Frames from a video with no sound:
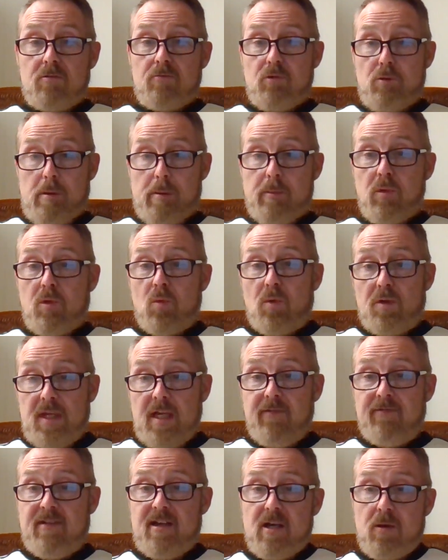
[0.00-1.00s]
Remember the one
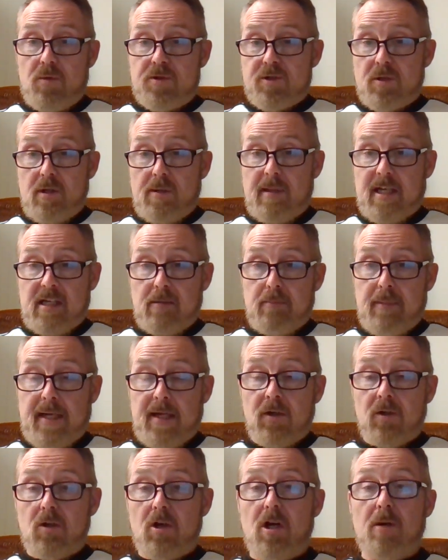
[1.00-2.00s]
he found was only like a
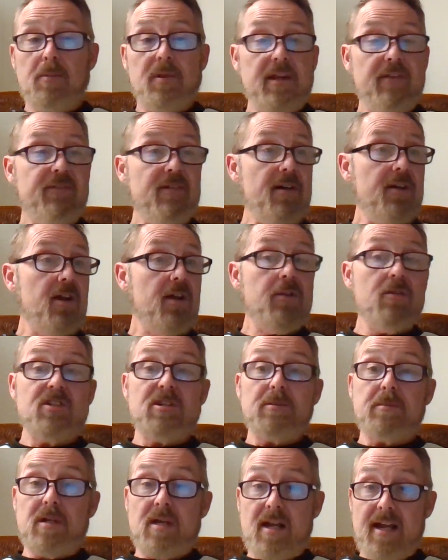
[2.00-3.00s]
meter long, but they found others
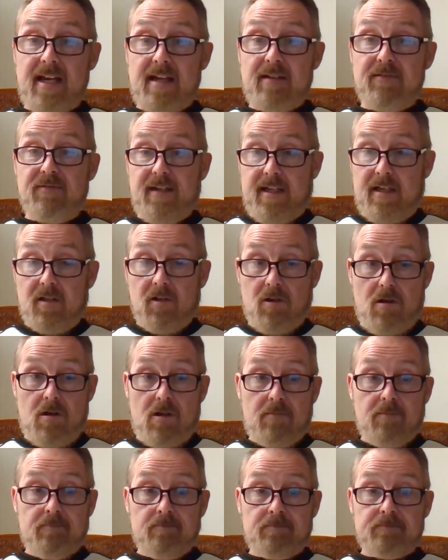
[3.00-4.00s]
up to nine feet long.